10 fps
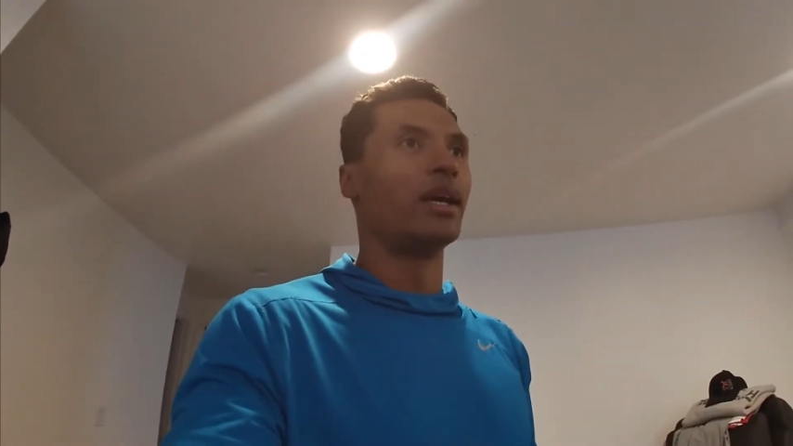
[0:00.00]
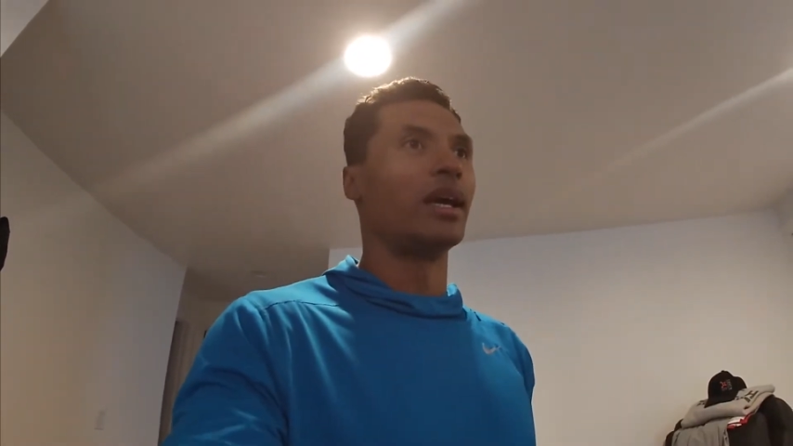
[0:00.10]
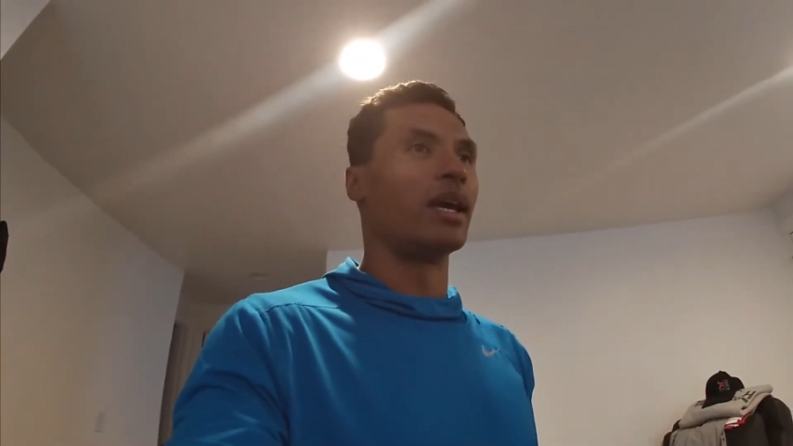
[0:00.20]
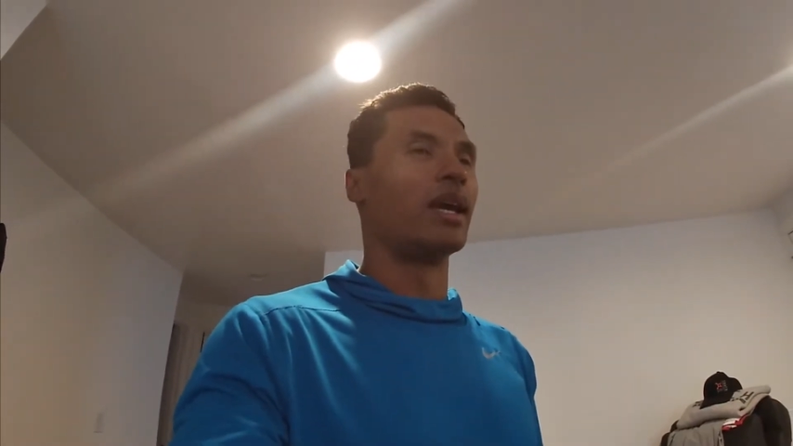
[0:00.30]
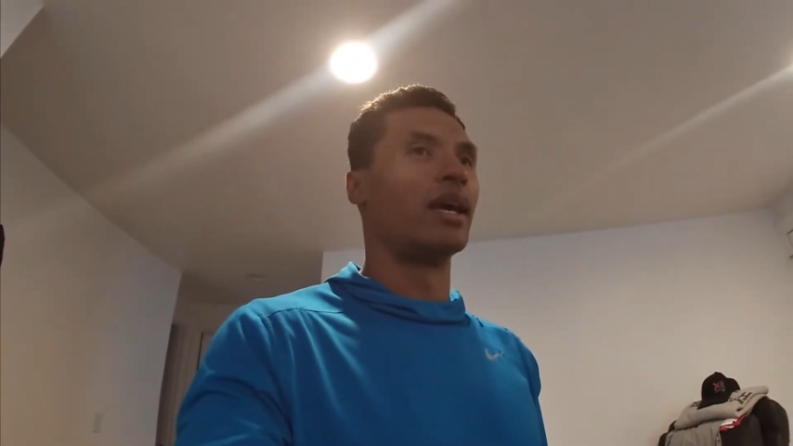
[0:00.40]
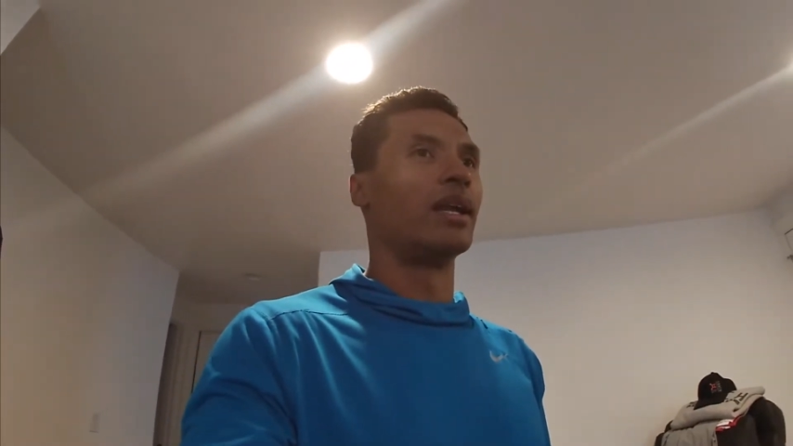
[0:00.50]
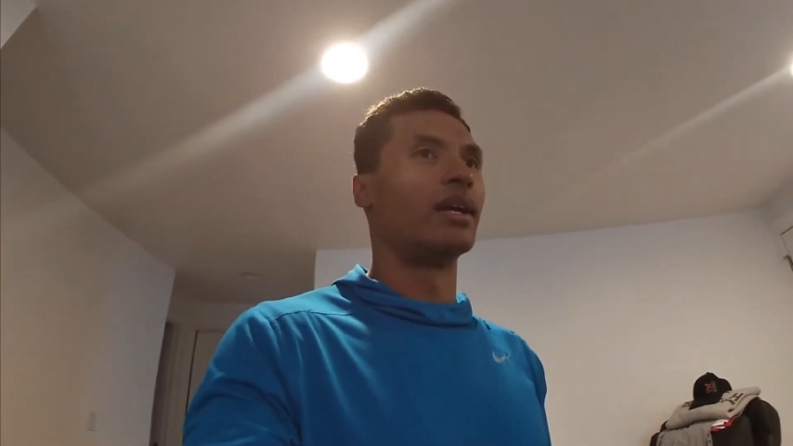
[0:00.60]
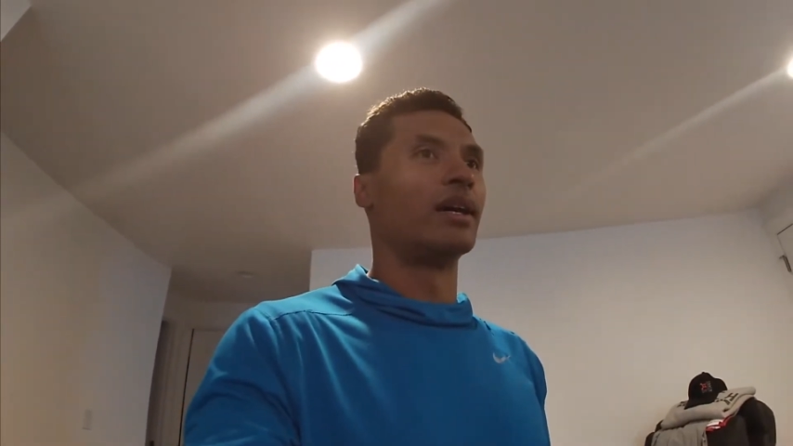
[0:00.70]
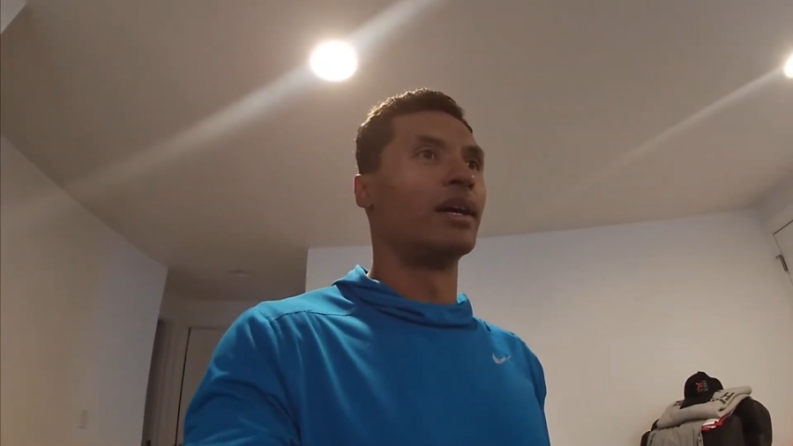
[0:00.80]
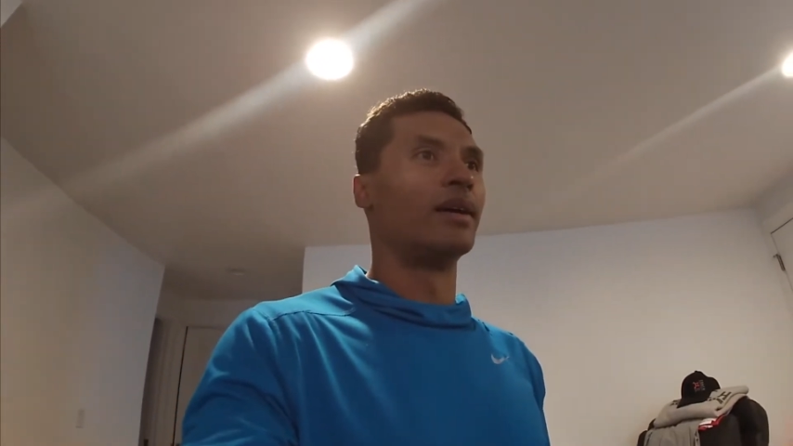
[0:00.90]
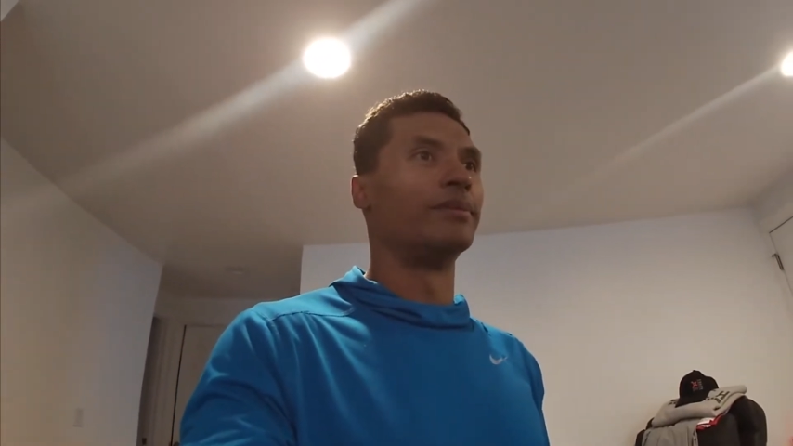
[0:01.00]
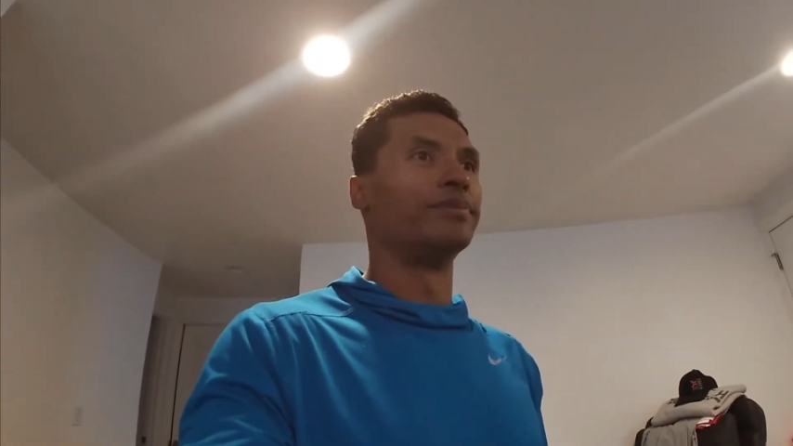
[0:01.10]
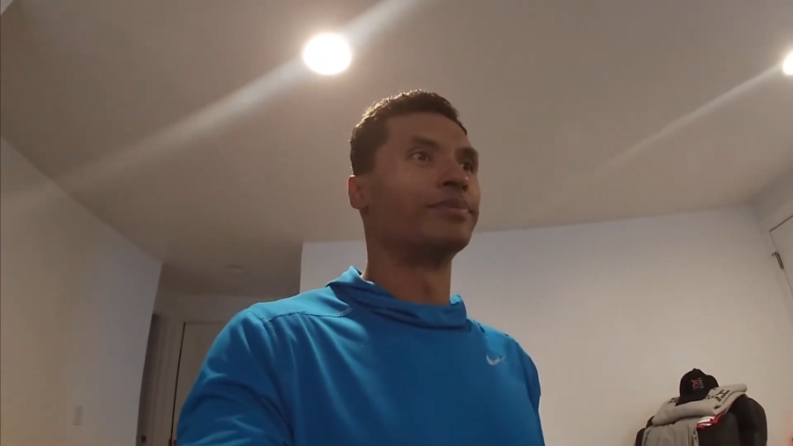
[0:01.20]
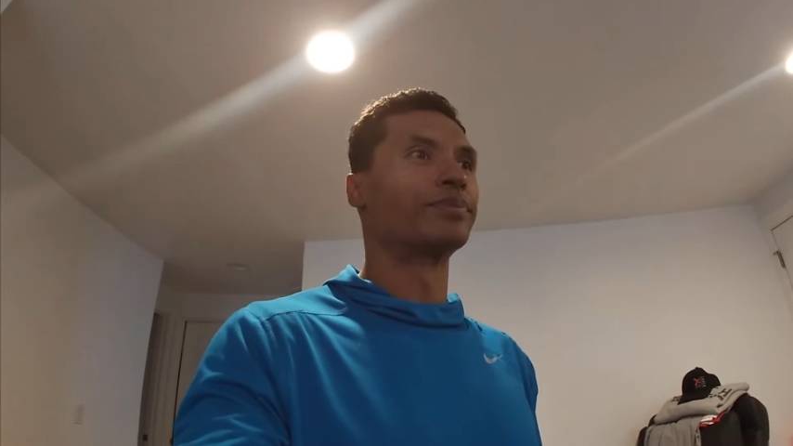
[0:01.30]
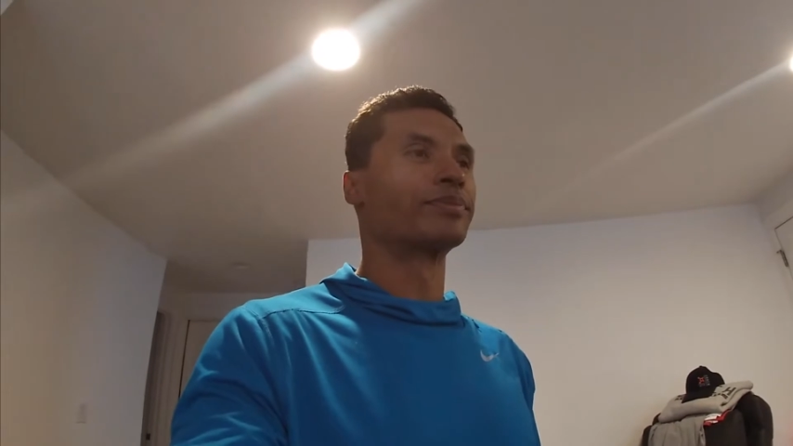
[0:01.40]
And,
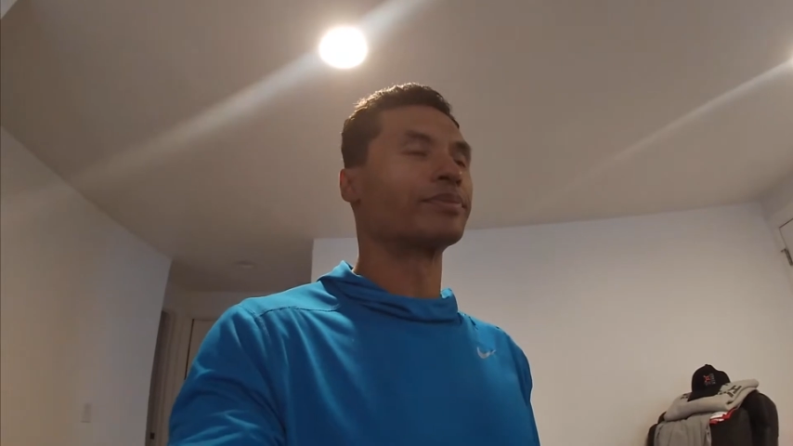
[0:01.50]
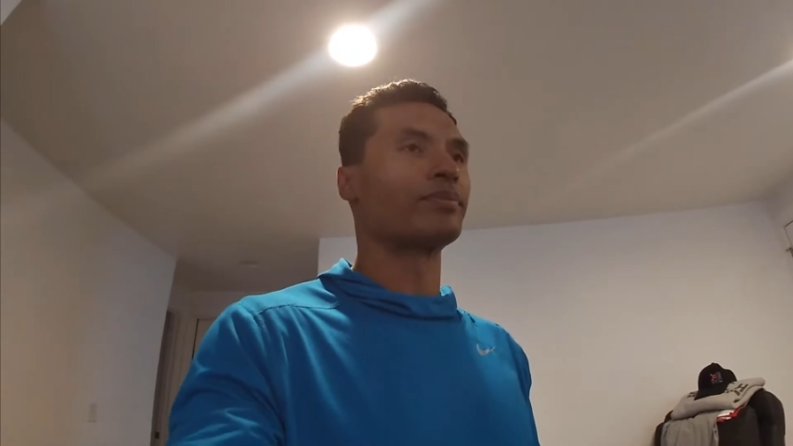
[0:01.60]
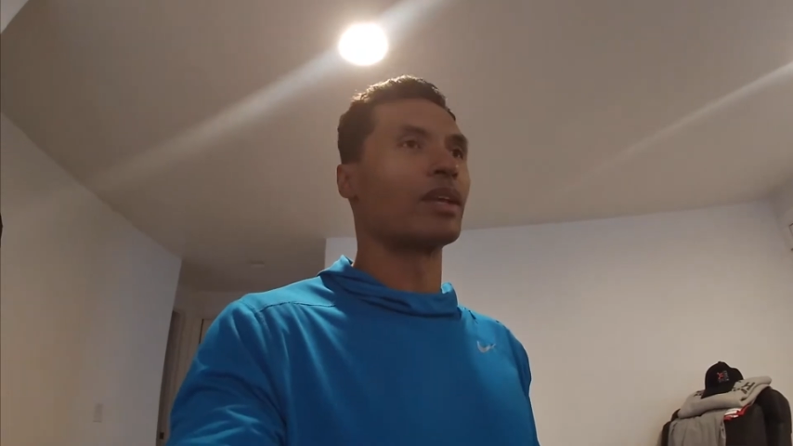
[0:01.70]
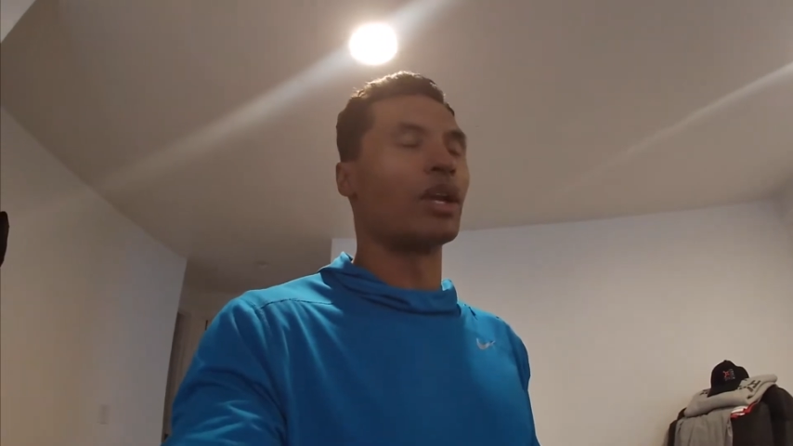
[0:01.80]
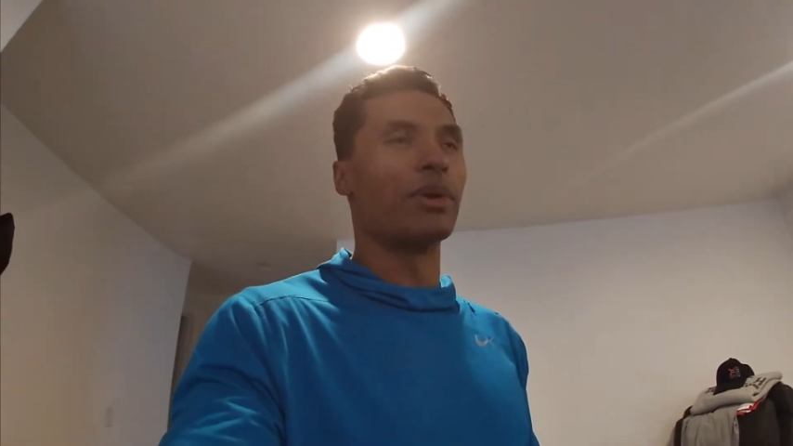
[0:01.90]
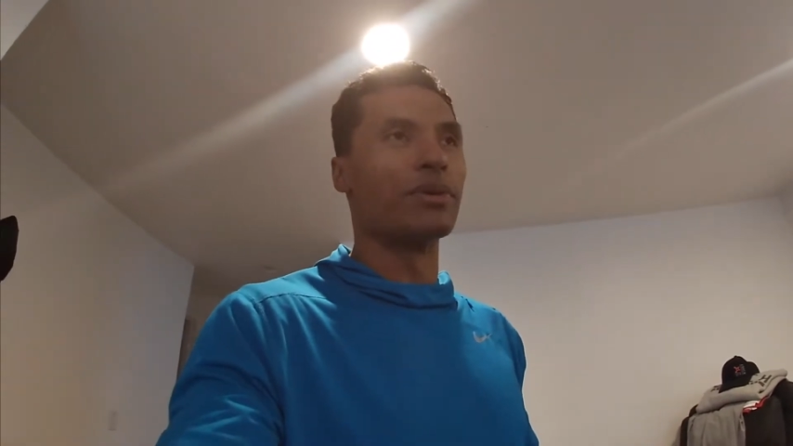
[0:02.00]
when